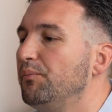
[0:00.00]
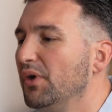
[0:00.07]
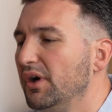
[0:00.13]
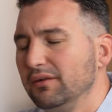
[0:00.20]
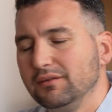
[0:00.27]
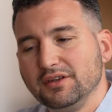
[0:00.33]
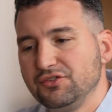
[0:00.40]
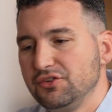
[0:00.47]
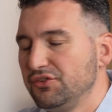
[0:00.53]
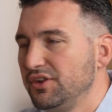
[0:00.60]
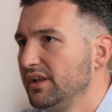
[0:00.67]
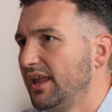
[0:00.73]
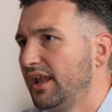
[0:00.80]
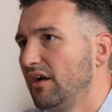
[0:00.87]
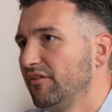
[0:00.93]
But let's just
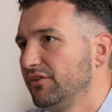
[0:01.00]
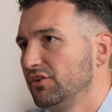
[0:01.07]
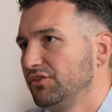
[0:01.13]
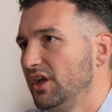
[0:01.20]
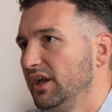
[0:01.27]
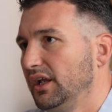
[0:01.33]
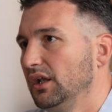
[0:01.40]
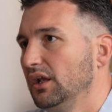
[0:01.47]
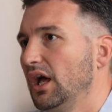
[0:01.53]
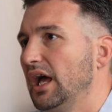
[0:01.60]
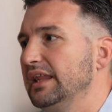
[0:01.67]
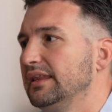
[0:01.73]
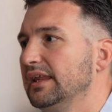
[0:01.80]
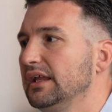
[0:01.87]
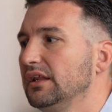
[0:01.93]
take that out for a second.
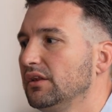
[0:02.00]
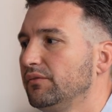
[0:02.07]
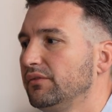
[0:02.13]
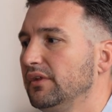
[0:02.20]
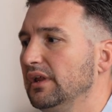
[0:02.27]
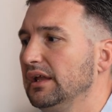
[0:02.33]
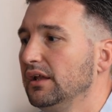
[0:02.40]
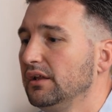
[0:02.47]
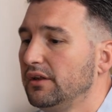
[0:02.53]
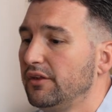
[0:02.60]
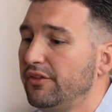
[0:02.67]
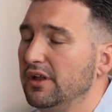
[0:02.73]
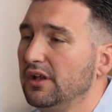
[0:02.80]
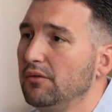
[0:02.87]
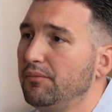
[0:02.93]
I think the thing
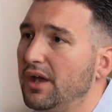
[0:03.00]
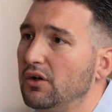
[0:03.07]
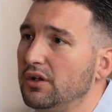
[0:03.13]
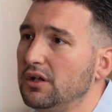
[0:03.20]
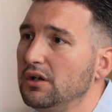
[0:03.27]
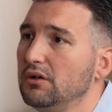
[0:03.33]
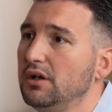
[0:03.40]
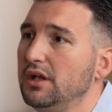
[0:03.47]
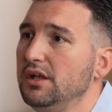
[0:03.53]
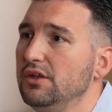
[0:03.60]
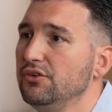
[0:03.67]
to think about here